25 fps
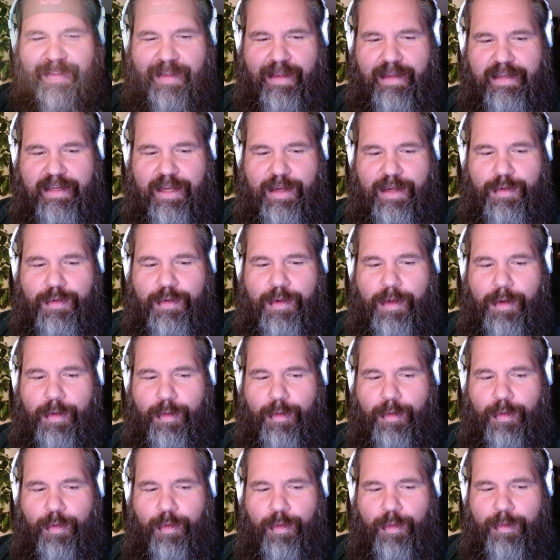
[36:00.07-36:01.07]
Do you
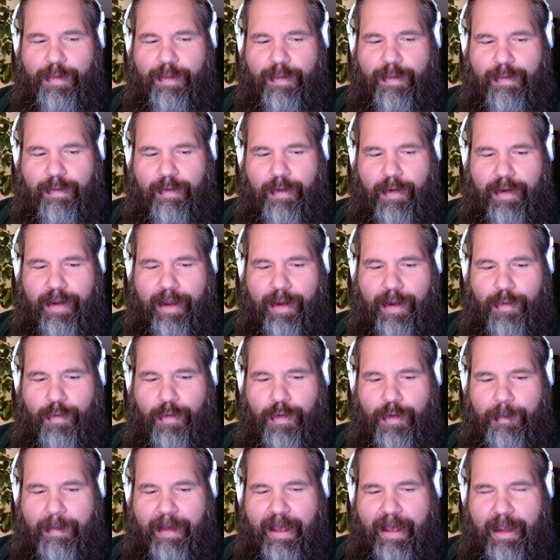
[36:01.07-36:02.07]
know who the starting
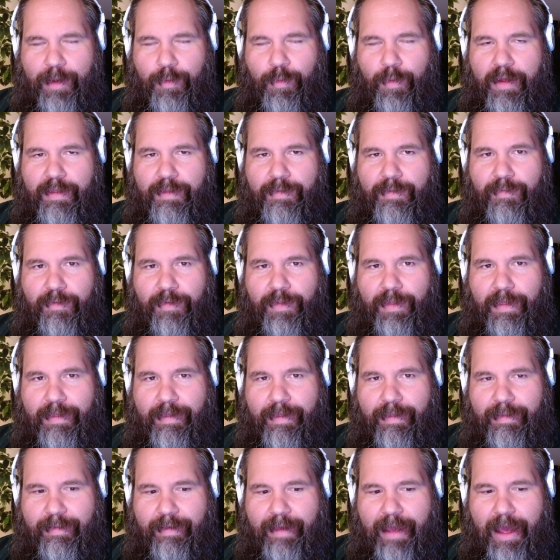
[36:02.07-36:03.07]
quarterback was for the
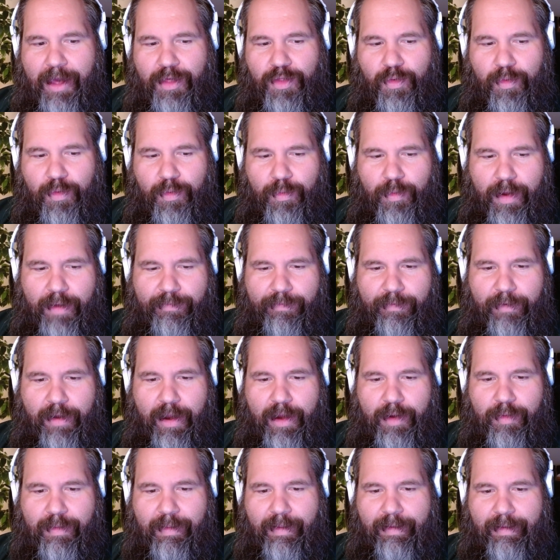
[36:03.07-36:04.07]
Saskatchewan
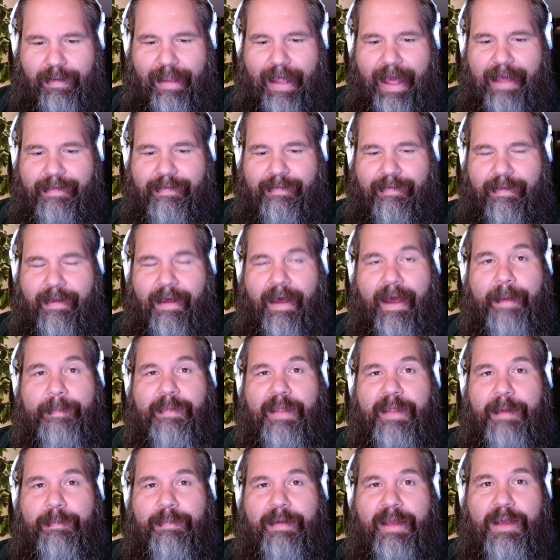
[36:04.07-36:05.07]
Roughriders the last time
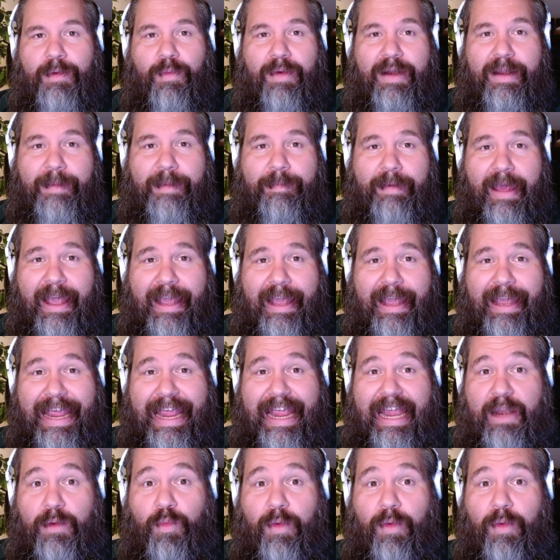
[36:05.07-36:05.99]
they beat Winnipeg in